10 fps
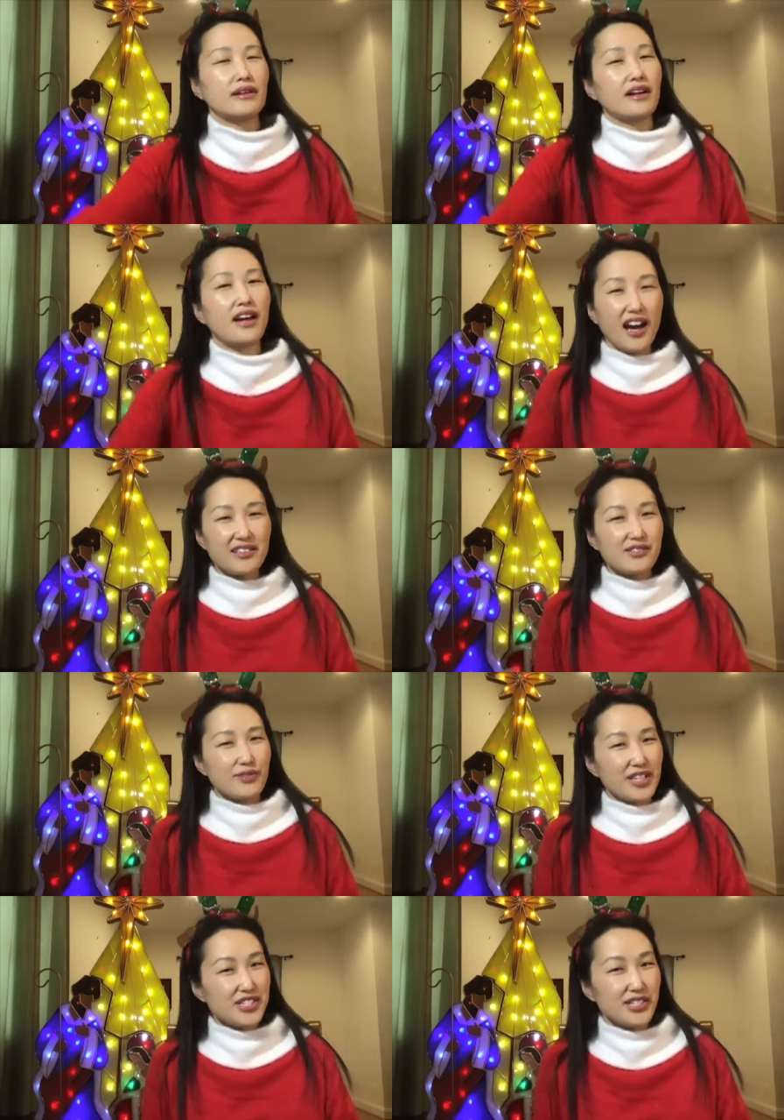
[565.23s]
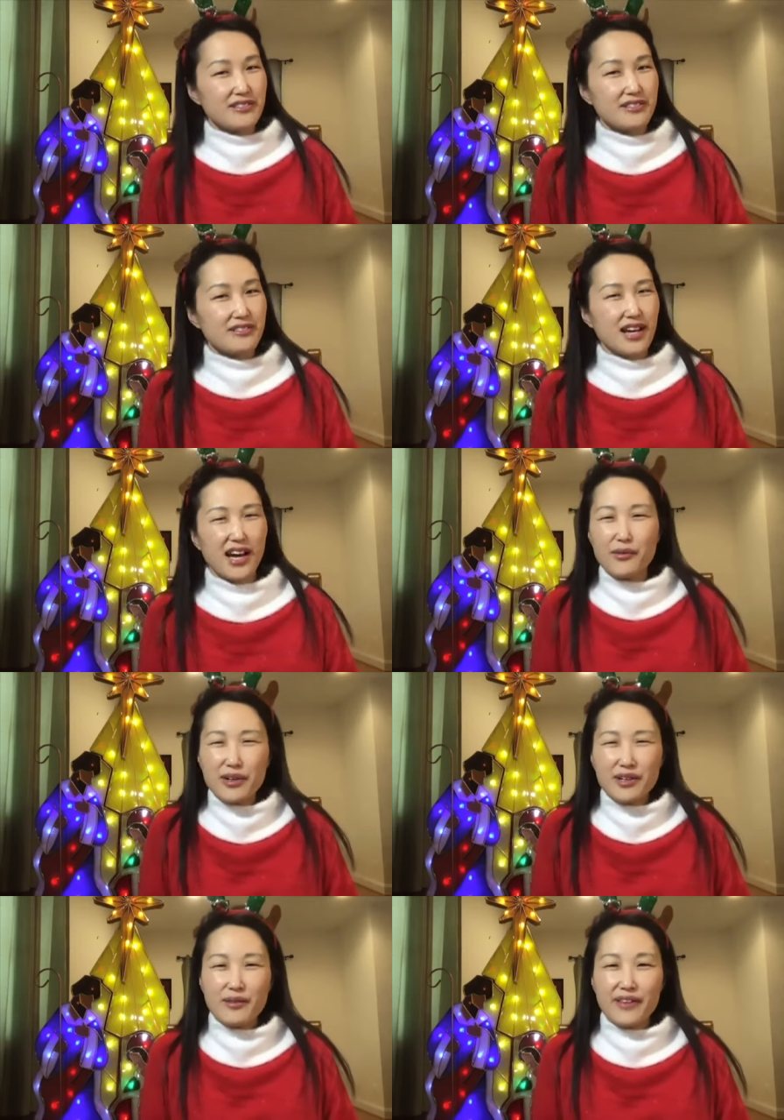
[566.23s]
God's riches, I
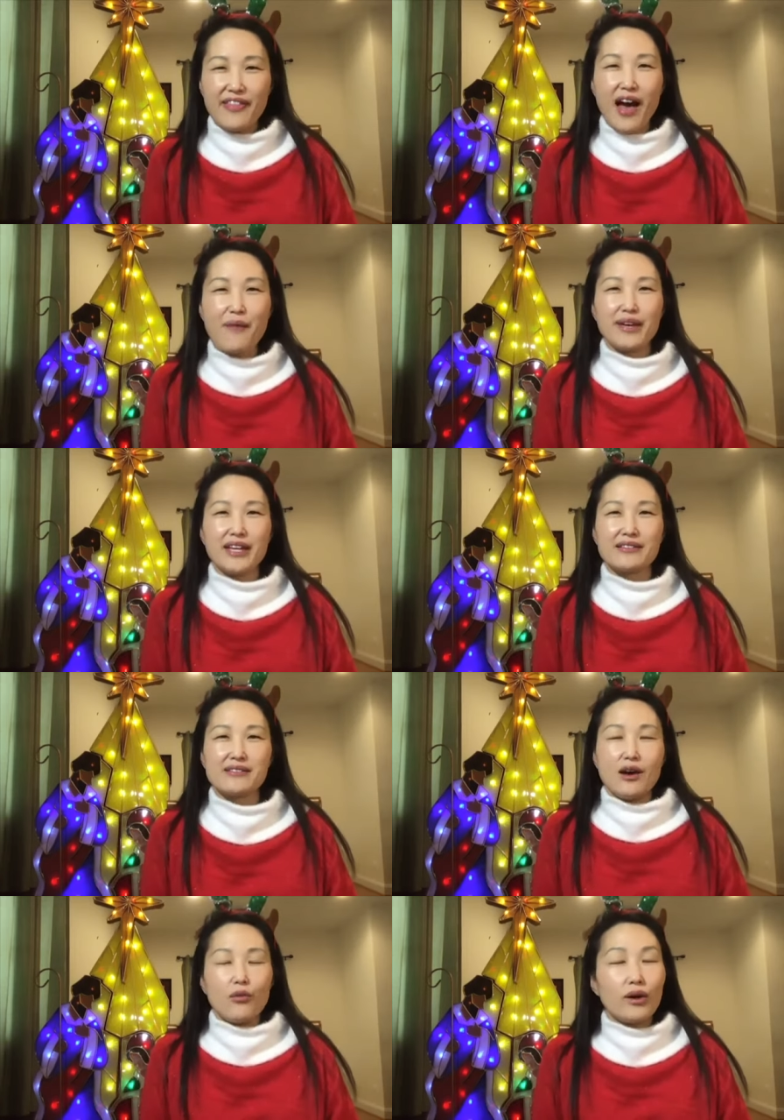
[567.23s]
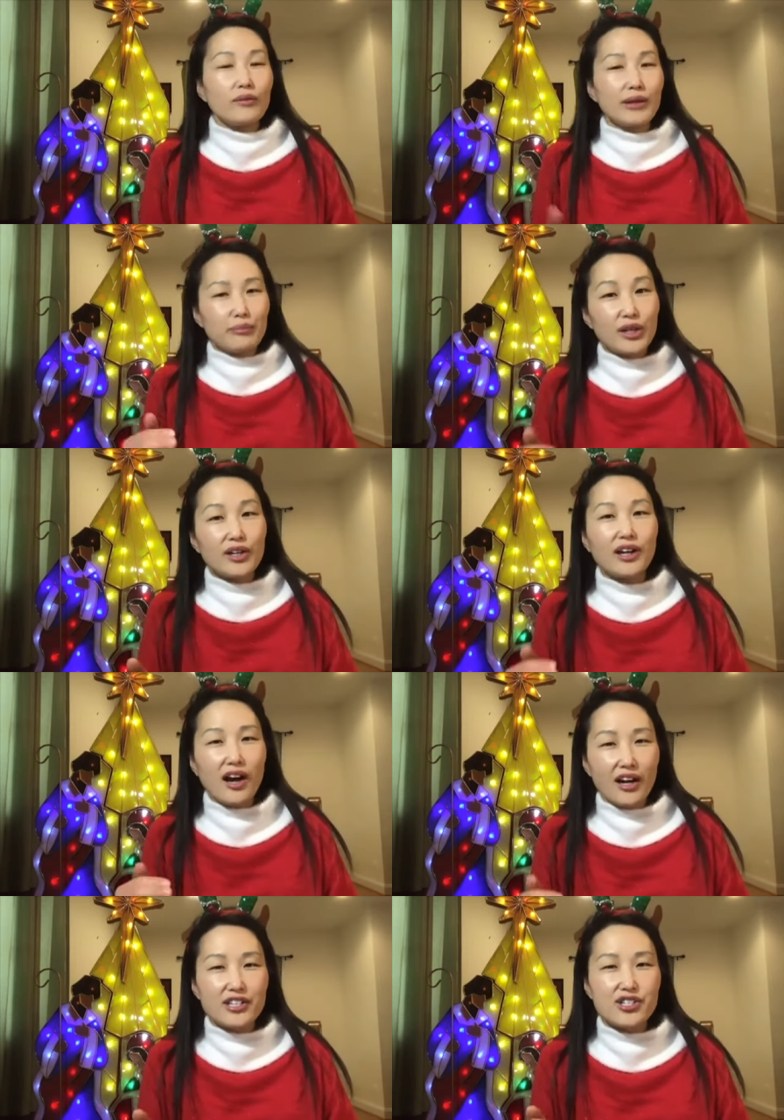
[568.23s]
wonder what that means. When we put
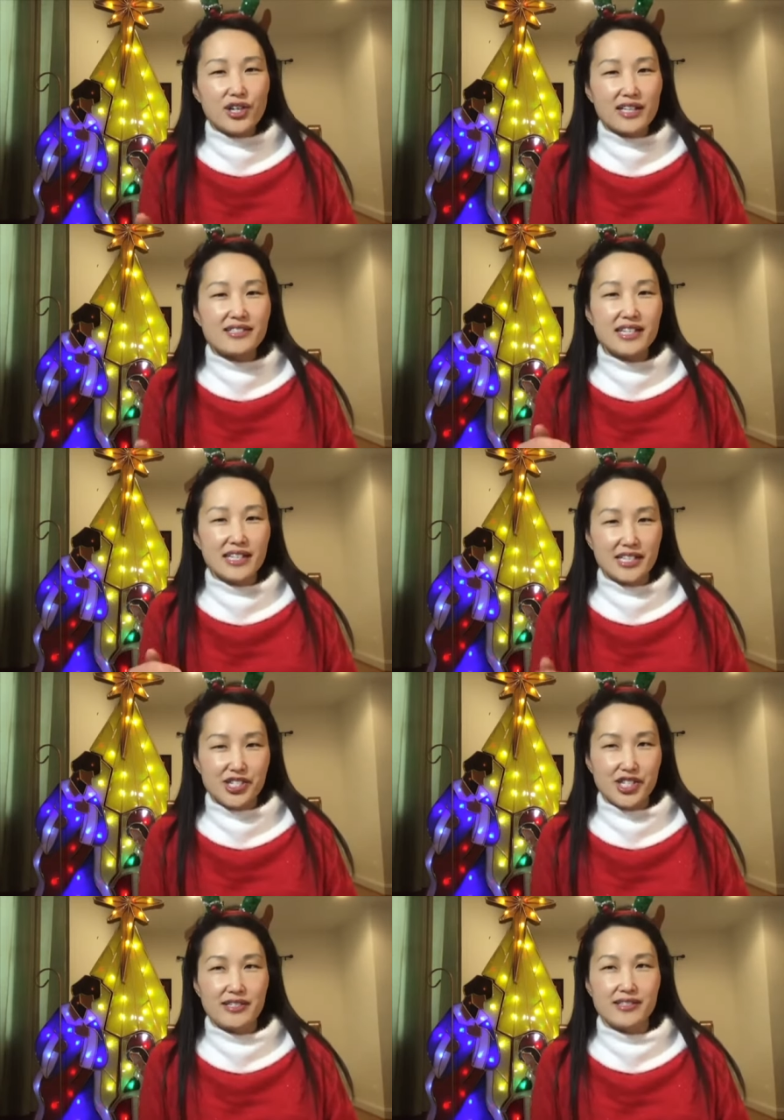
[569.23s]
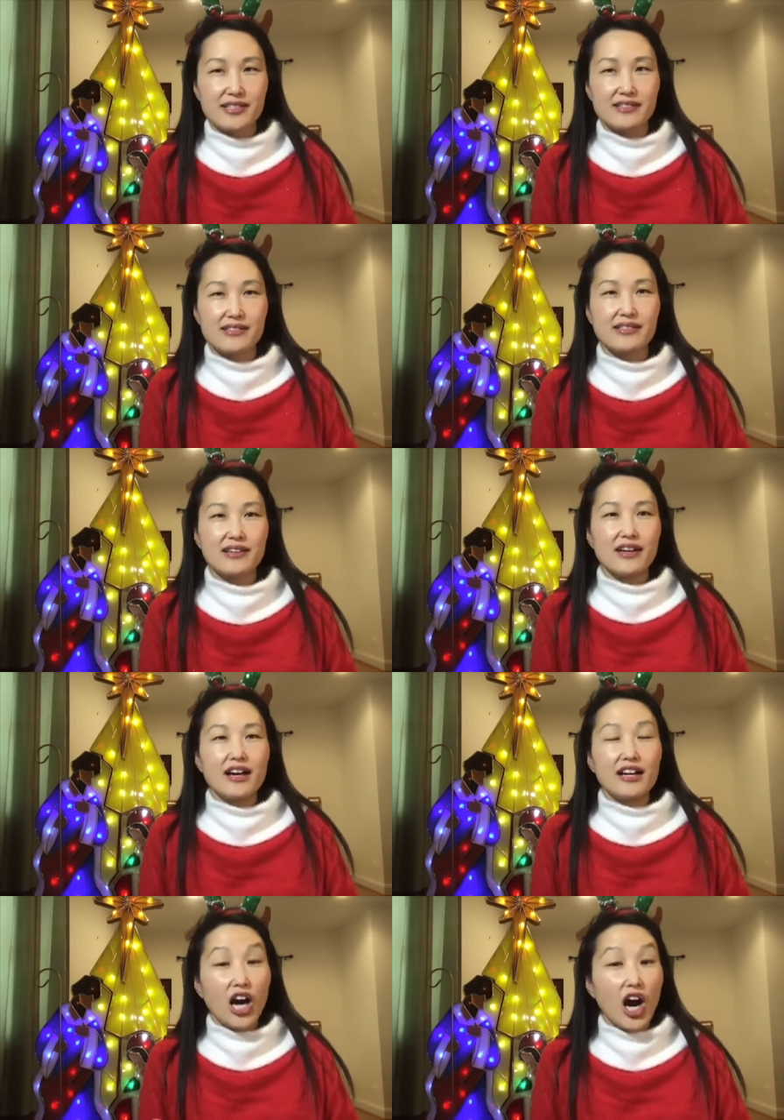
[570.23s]
our trust in Jesus,
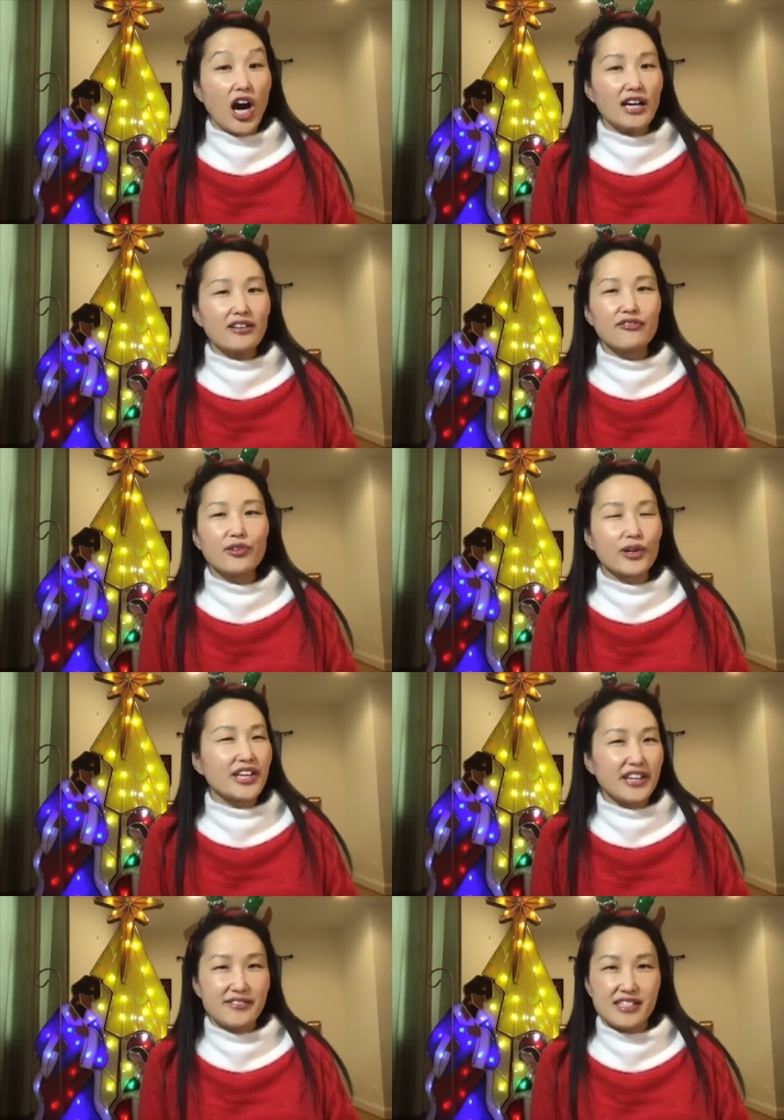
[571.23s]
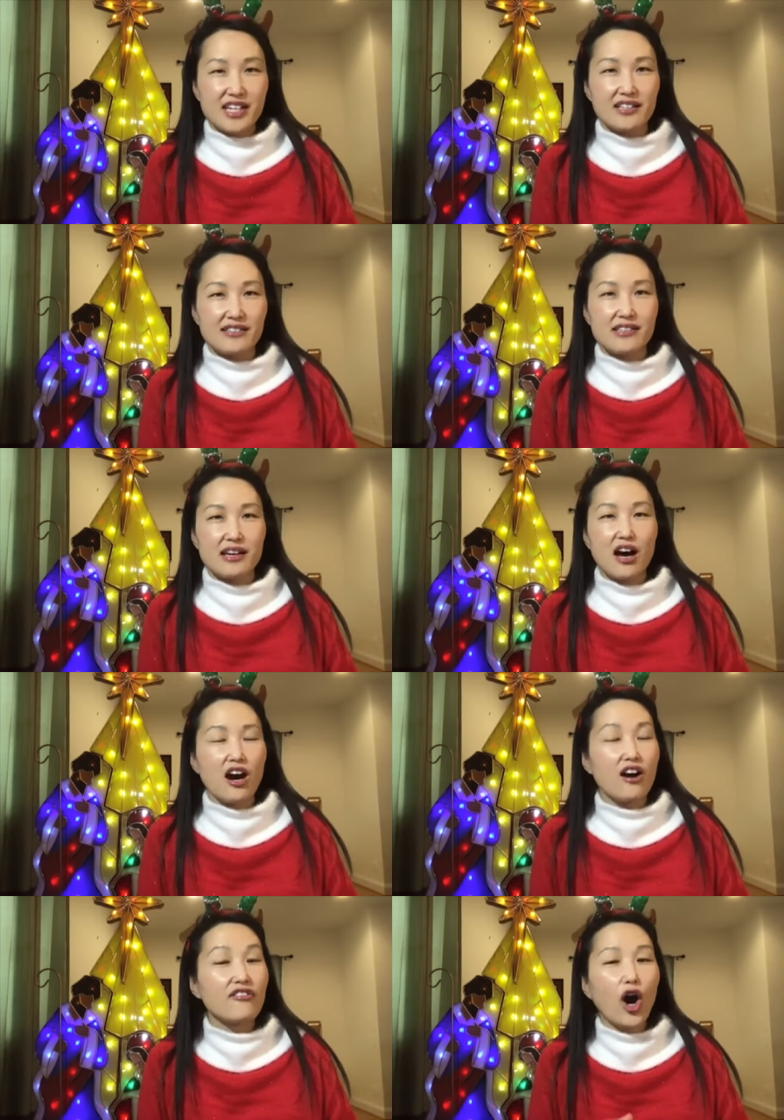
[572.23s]
God forgives us
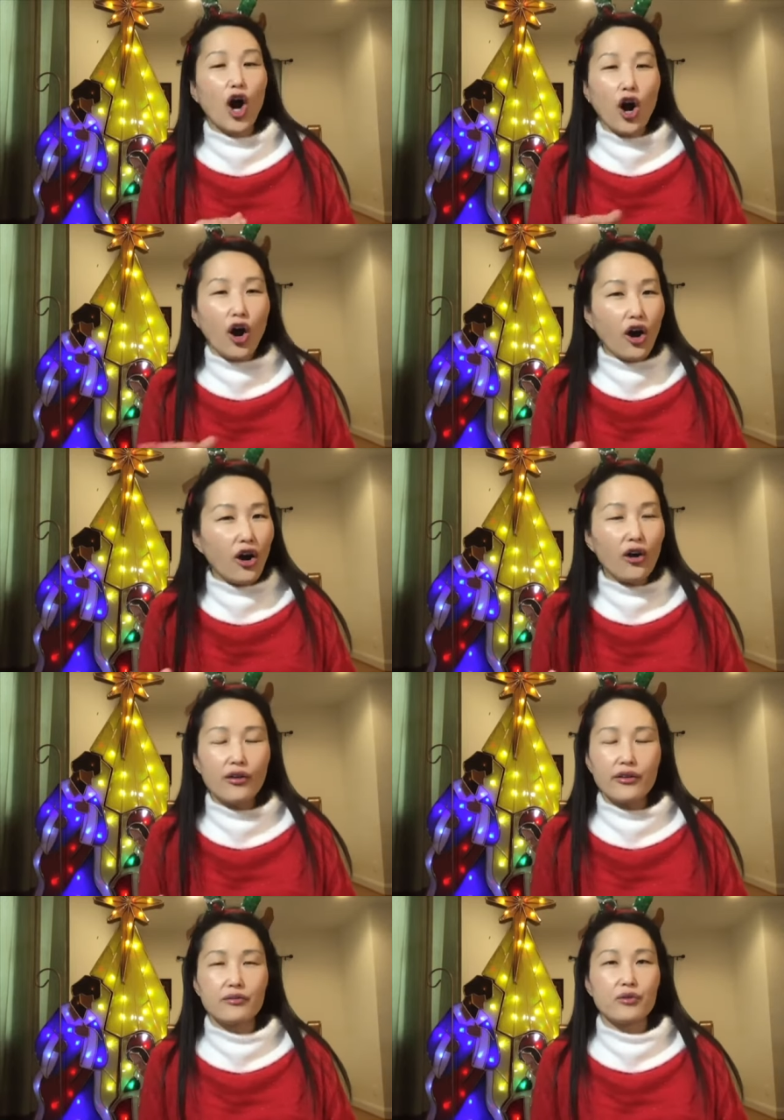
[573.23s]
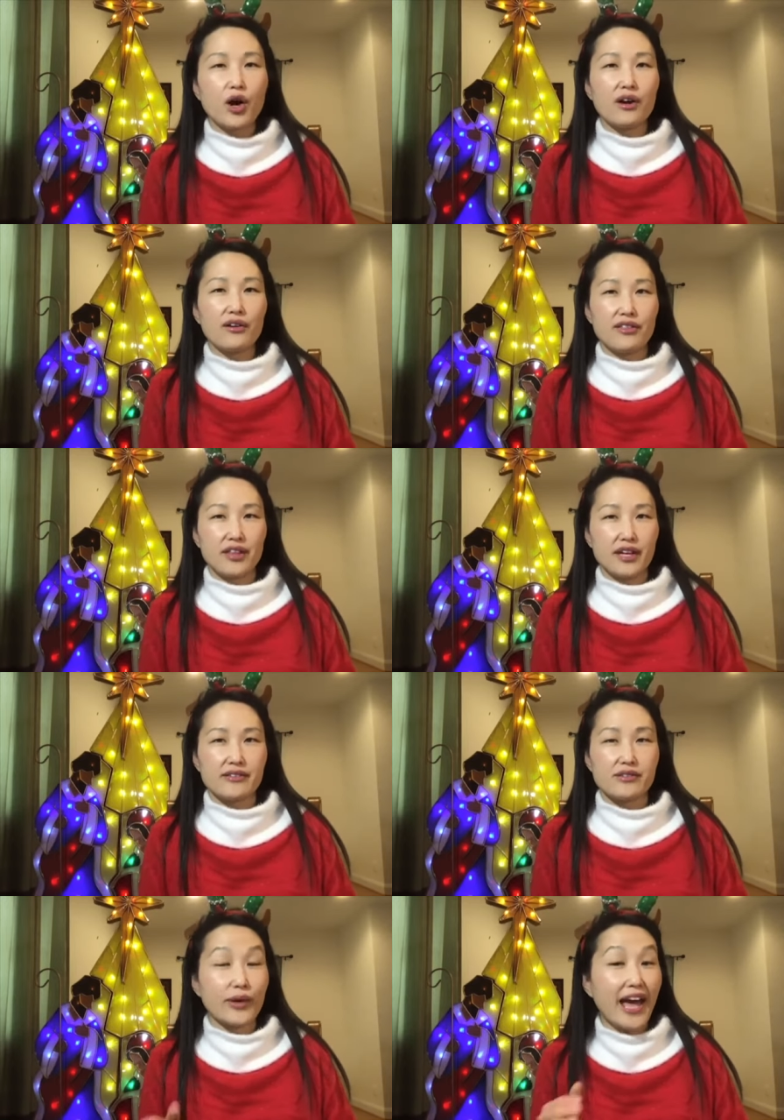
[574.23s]
of all the wrong
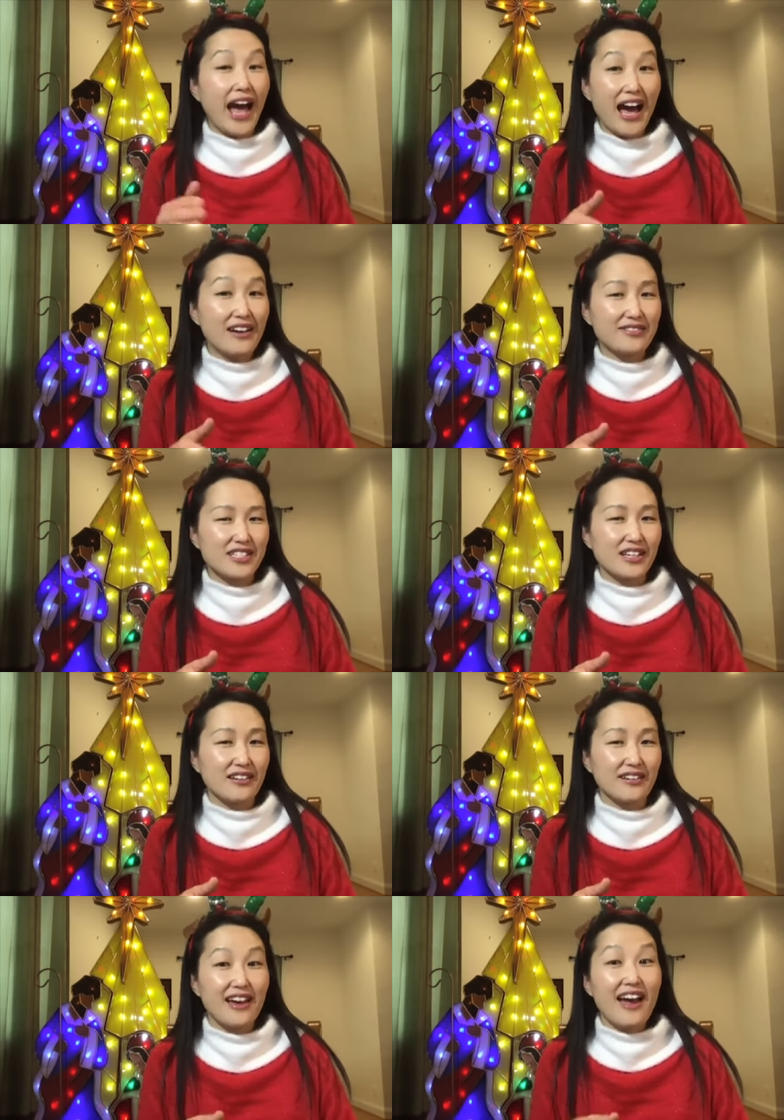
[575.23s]
things we have done